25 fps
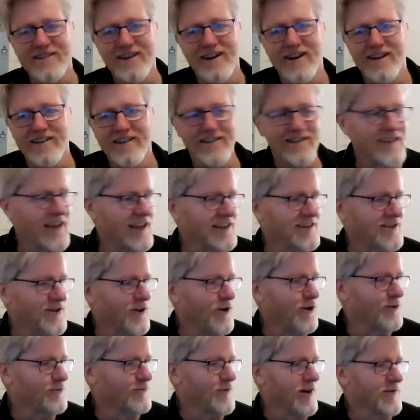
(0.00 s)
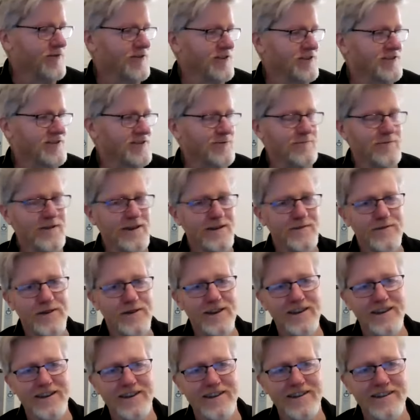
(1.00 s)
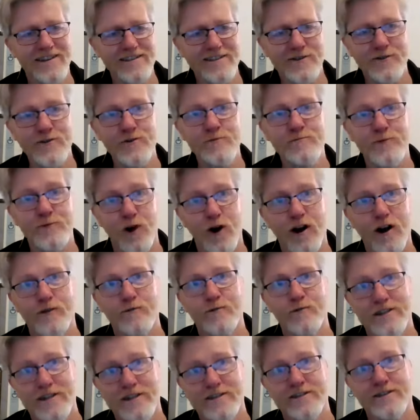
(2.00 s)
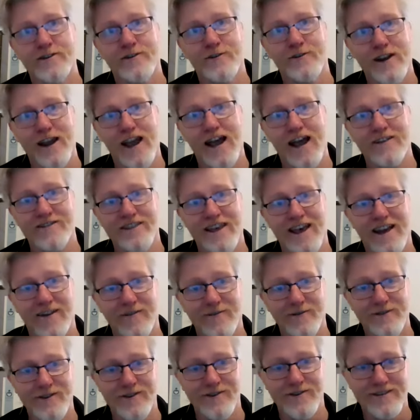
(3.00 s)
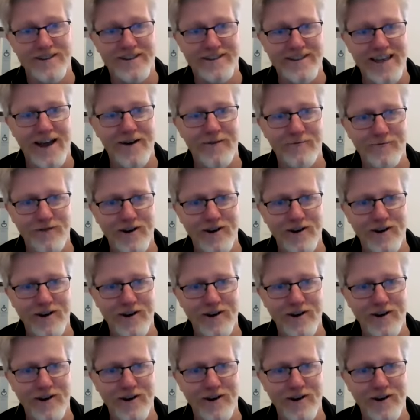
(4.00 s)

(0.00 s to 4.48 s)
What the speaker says: That's an old reference, so maybe Snoop Dogg would disagree. How's that? Does that